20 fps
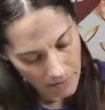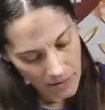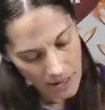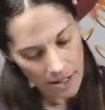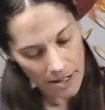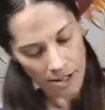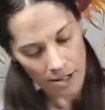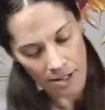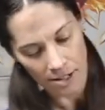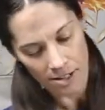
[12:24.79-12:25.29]

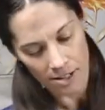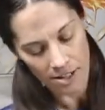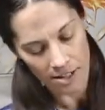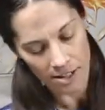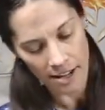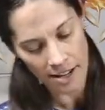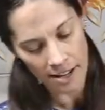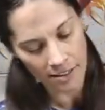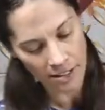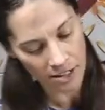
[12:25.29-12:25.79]
And you can see
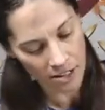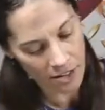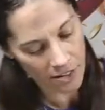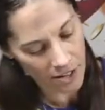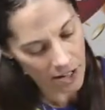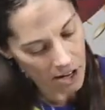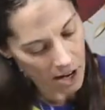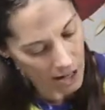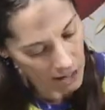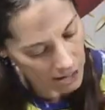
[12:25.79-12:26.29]
that the
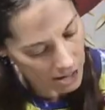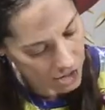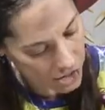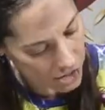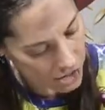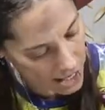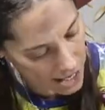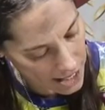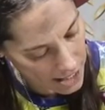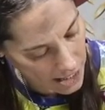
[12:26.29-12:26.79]
colors
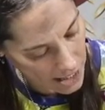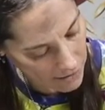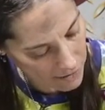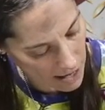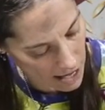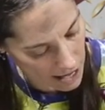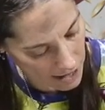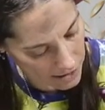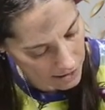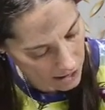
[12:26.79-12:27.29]
change. I've
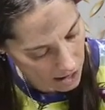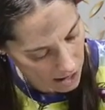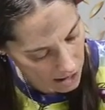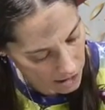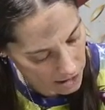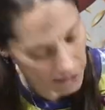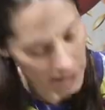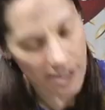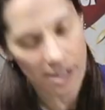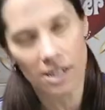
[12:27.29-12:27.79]
got
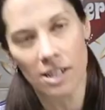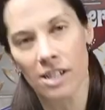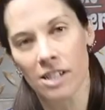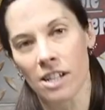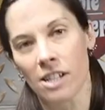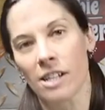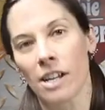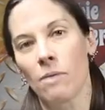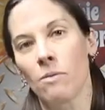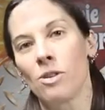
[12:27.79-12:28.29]
darker, and this is
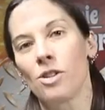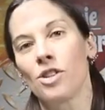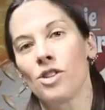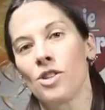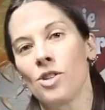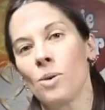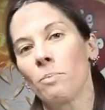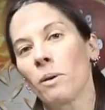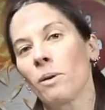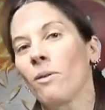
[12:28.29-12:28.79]
just, it was
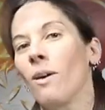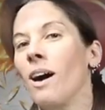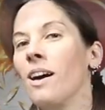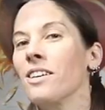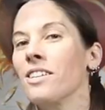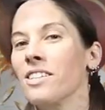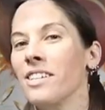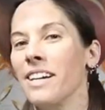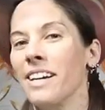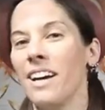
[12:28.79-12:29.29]
super
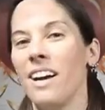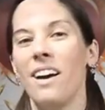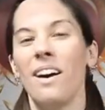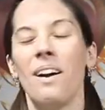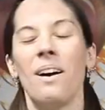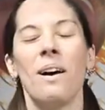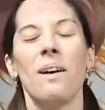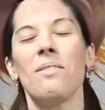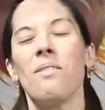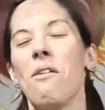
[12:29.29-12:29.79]
rusty.
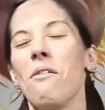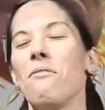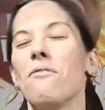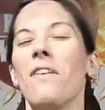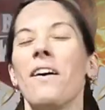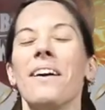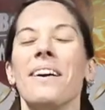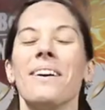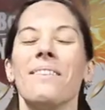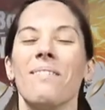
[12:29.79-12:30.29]
I'm not
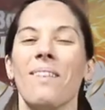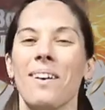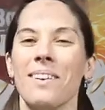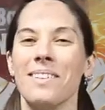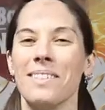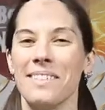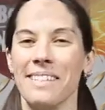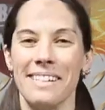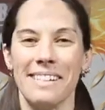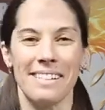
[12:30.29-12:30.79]
finding
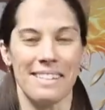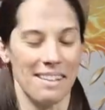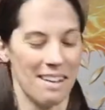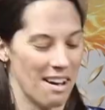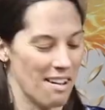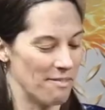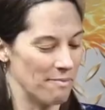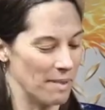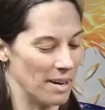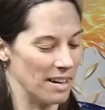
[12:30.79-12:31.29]
rusty
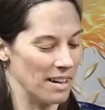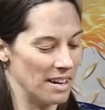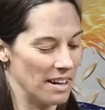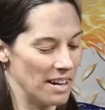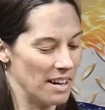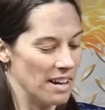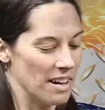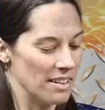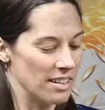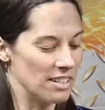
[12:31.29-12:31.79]
stuff, but
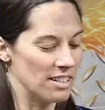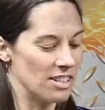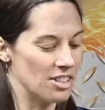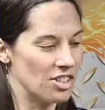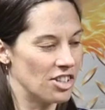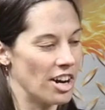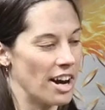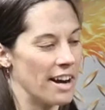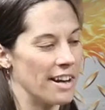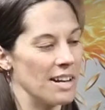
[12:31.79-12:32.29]
this is
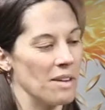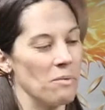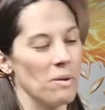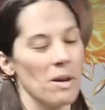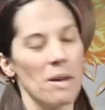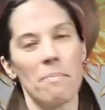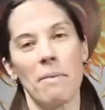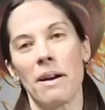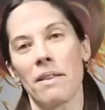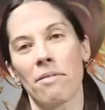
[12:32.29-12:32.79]
chain that would
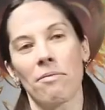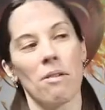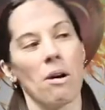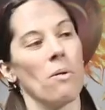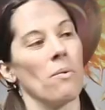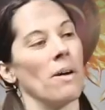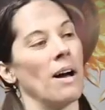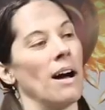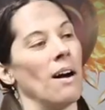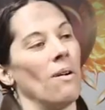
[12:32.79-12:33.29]
have been
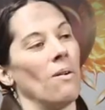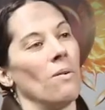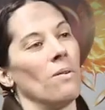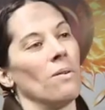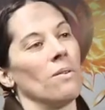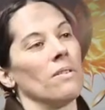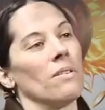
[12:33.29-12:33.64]
thrown out.